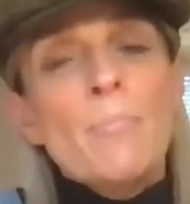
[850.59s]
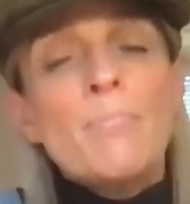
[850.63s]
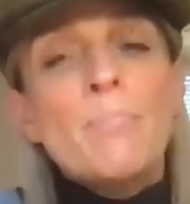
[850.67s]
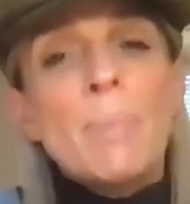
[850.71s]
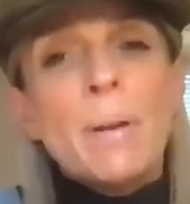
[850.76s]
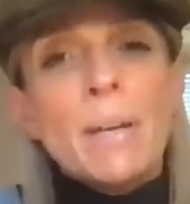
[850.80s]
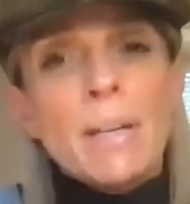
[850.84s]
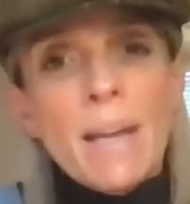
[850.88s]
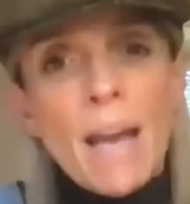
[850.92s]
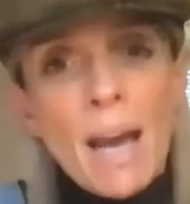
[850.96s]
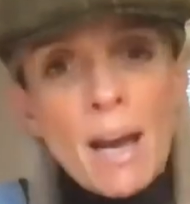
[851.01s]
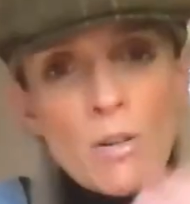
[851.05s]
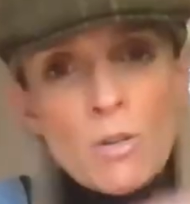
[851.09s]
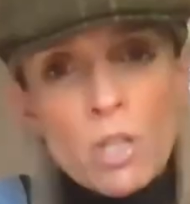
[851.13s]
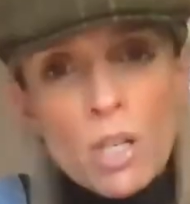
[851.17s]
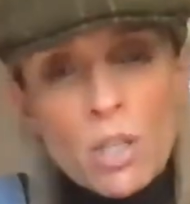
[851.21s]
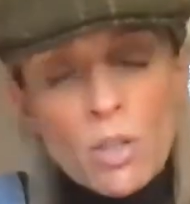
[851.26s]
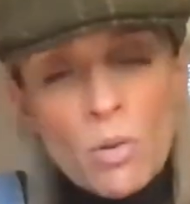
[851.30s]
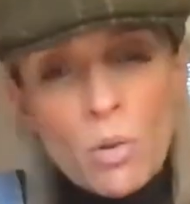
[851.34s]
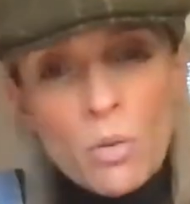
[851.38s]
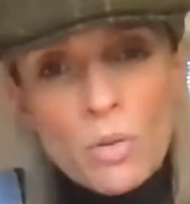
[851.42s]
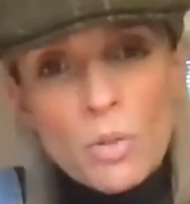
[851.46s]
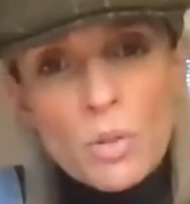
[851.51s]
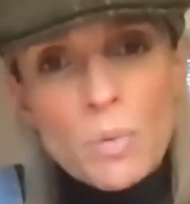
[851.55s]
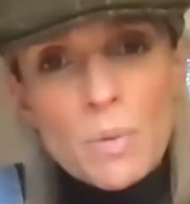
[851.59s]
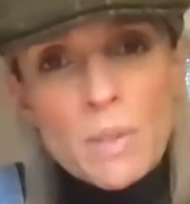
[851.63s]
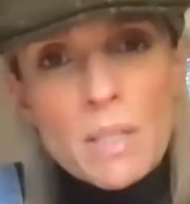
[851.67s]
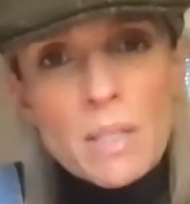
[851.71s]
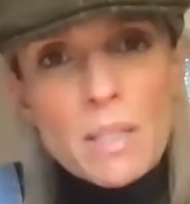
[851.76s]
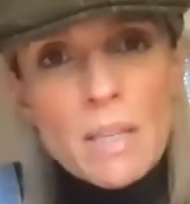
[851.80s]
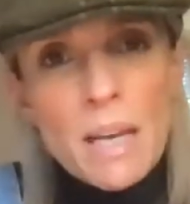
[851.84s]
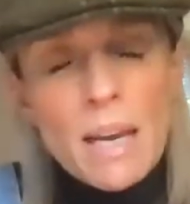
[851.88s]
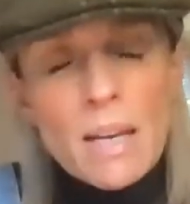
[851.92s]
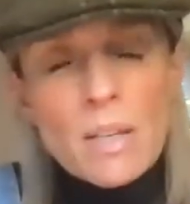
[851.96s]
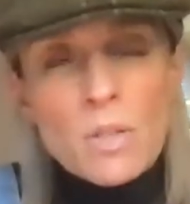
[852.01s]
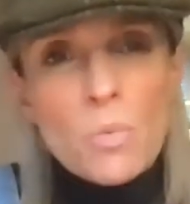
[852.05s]
But now she'd got to a
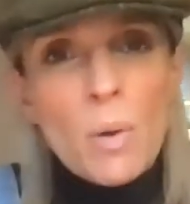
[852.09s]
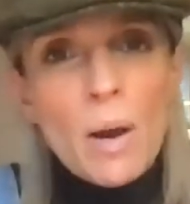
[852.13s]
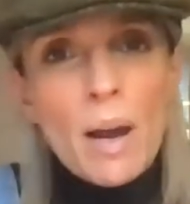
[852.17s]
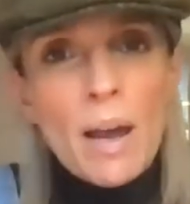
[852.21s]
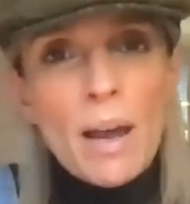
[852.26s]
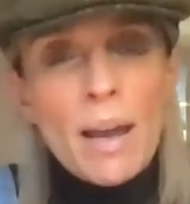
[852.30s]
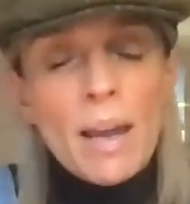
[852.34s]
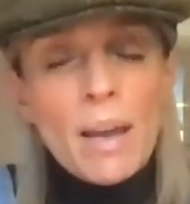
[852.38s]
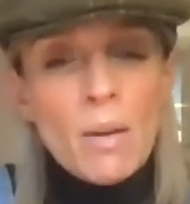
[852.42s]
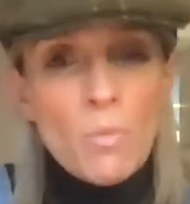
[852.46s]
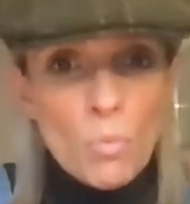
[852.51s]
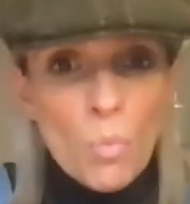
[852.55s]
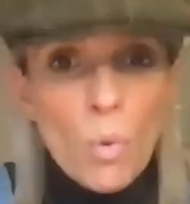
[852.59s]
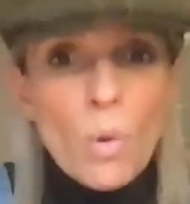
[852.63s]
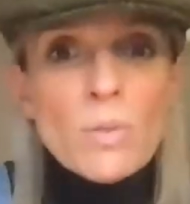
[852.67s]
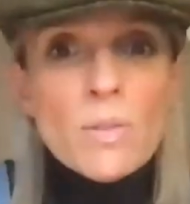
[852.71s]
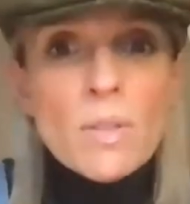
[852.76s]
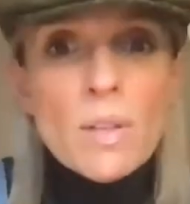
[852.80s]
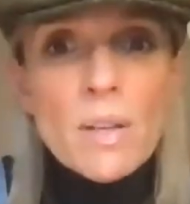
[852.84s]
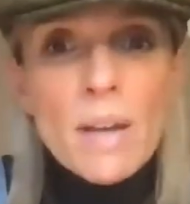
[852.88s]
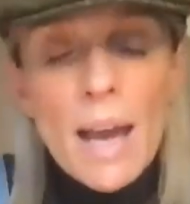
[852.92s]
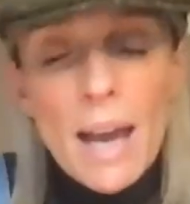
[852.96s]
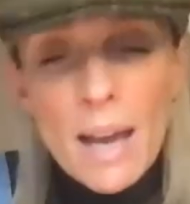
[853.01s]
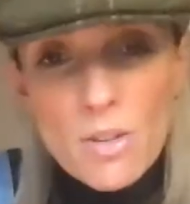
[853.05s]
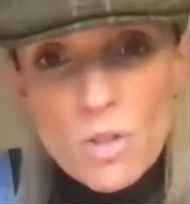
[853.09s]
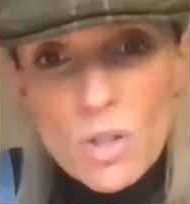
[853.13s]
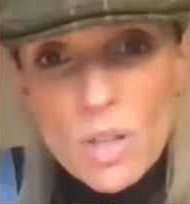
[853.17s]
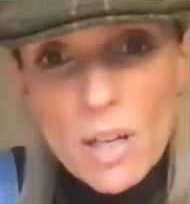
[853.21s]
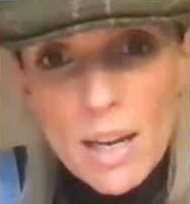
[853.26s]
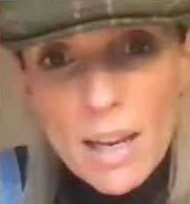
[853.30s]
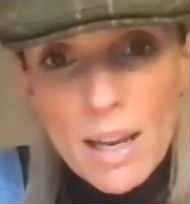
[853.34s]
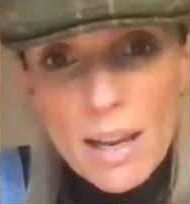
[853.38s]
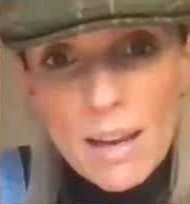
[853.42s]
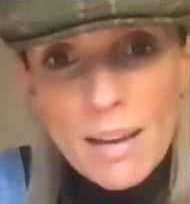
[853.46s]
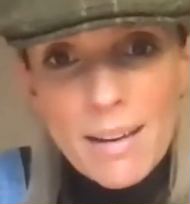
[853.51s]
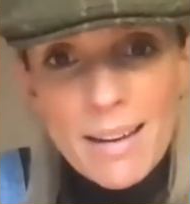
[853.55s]
stage where it wasn't
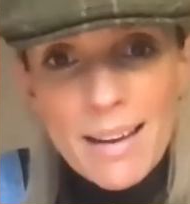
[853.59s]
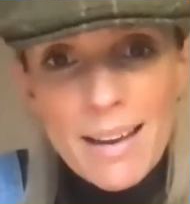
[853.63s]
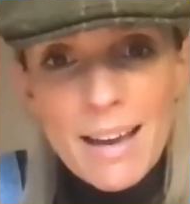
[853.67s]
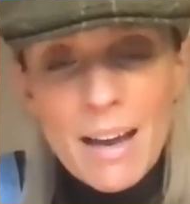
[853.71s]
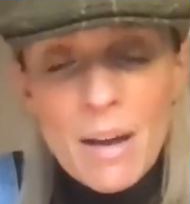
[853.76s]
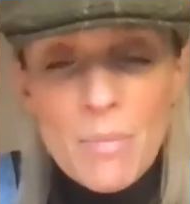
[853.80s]
actually